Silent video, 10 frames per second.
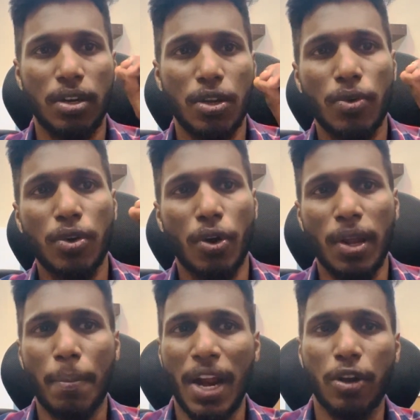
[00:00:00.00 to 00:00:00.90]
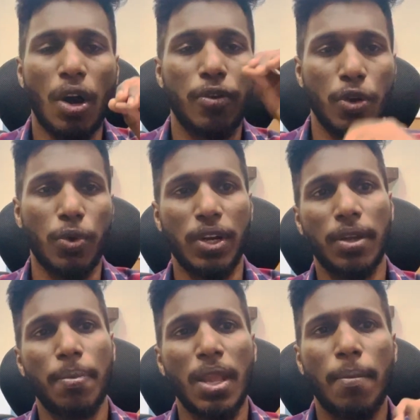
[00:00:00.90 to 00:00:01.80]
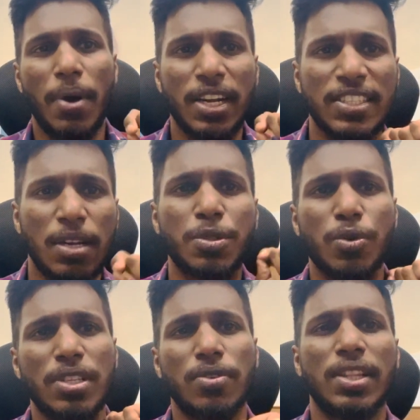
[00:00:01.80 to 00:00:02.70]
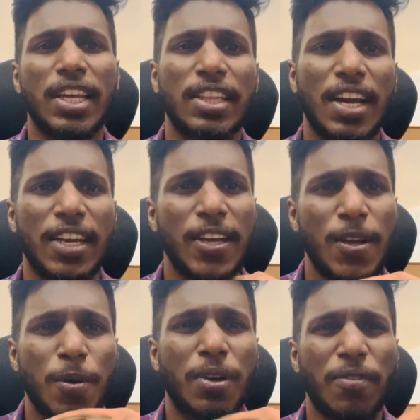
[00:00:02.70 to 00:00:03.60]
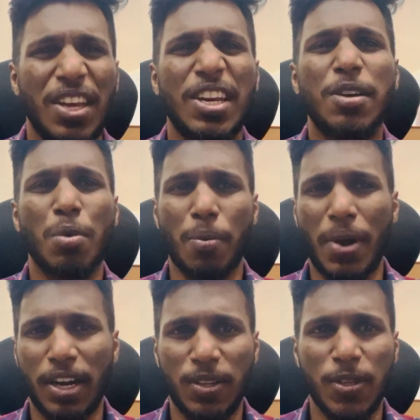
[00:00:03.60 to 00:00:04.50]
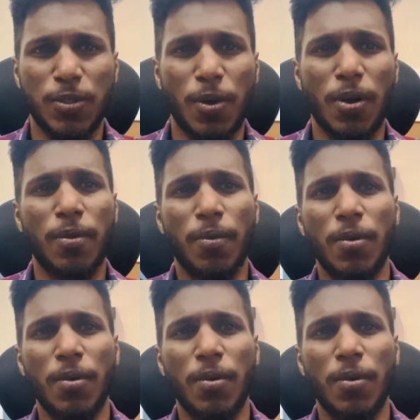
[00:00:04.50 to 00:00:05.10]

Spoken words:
you got a plan to how to do it, but some students will think that okay, we need more practice, or